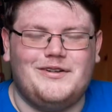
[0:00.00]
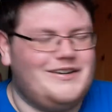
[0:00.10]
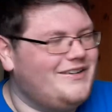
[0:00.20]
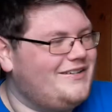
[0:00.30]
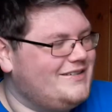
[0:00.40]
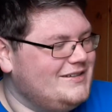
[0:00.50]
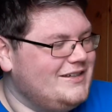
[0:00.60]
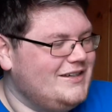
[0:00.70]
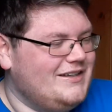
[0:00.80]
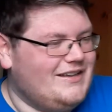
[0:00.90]
Uh,
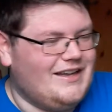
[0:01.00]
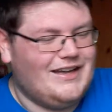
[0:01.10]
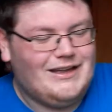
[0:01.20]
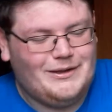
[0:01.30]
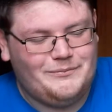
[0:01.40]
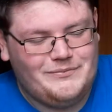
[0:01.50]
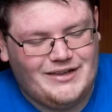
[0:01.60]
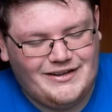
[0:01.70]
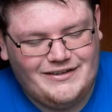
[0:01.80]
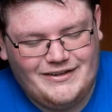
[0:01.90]
um,
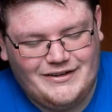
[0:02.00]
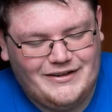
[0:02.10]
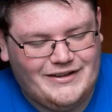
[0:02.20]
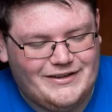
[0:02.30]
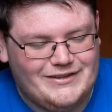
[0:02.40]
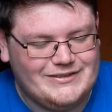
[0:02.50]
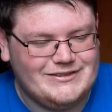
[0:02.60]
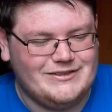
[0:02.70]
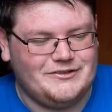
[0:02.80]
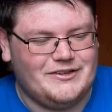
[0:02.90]
yeah, yeah,
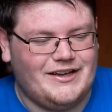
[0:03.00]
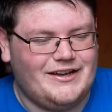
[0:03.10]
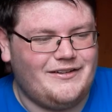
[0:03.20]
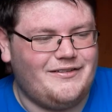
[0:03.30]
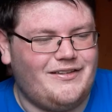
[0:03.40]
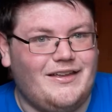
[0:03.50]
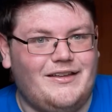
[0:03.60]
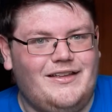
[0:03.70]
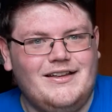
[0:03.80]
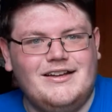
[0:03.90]
you know, you had
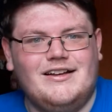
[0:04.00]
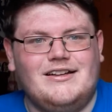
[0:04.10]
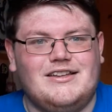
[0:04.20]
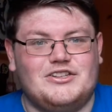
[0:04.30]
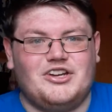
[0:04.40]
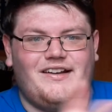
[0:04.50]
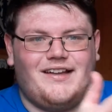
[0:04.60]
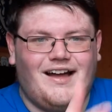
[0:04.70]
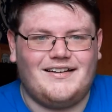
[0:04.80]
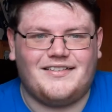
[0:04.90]
the the giant
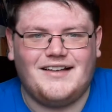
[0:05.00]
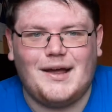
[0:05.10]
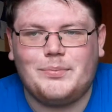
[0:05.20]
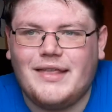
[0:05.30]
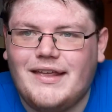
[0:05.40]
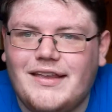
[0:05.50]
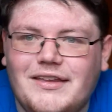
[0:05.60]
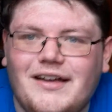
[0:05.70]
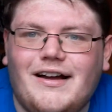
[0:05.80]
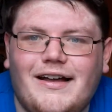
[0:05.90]
hand slap thing.
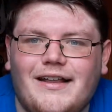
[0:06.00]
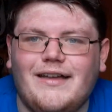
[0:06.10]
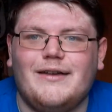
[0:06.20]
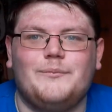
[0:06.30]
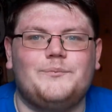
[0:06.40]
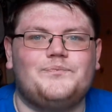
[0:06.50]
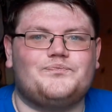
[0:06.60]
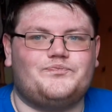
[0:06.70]
You had um,